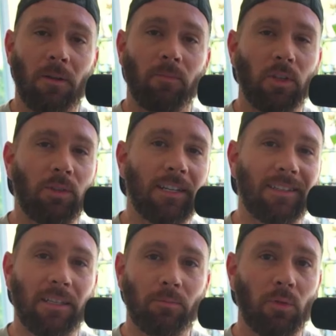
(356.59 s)
You need a
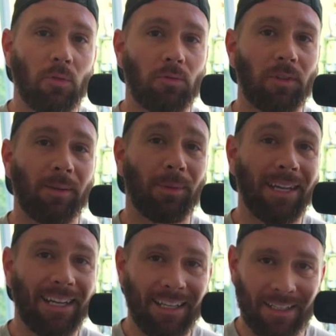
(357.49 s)
simple
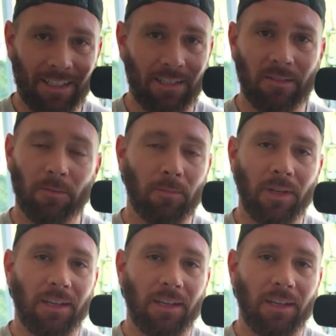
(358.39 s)
repeating system.